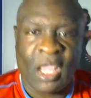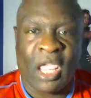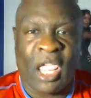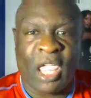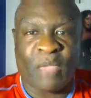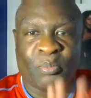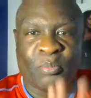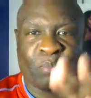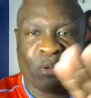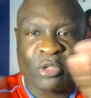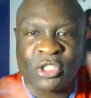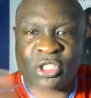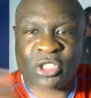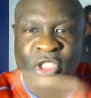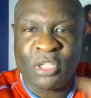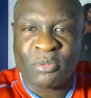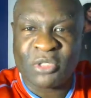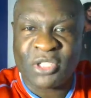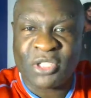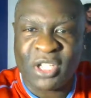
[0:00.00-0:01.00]
And push
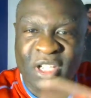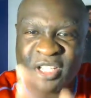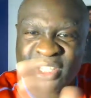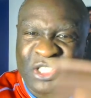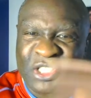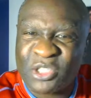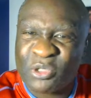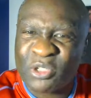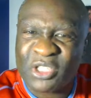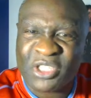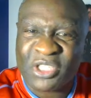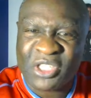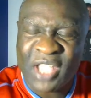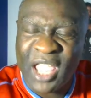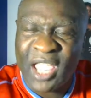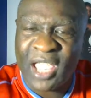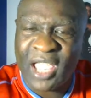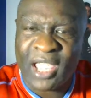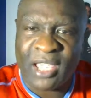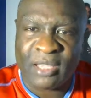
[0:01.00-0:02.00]
them suckers to the
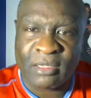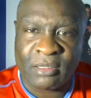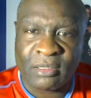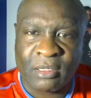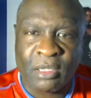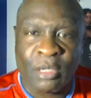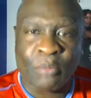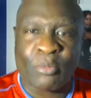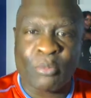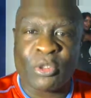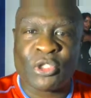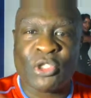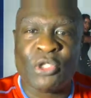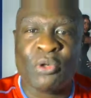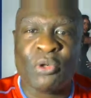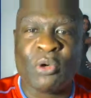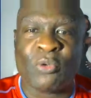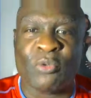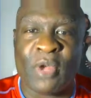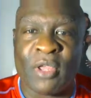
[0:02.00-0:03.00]
side. But
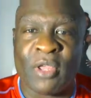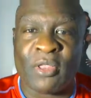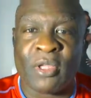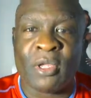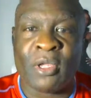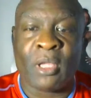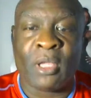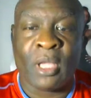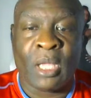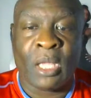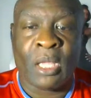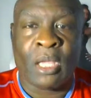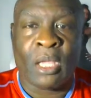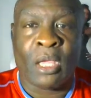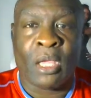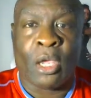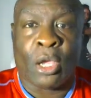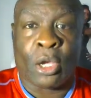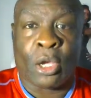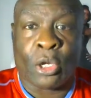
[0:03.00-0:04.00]
you would rather
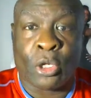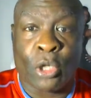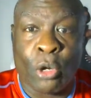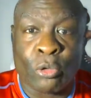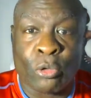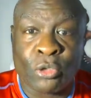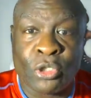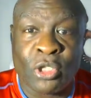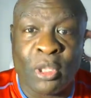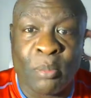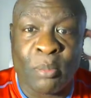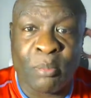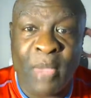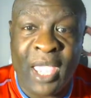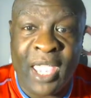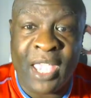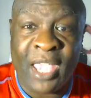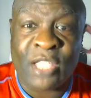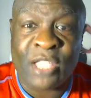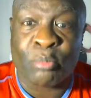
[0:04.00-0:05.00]
go to the
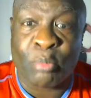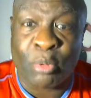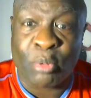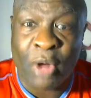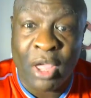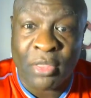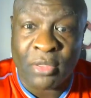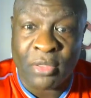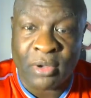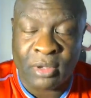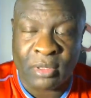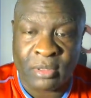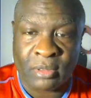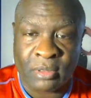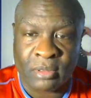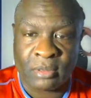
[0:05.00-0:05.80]
man's brother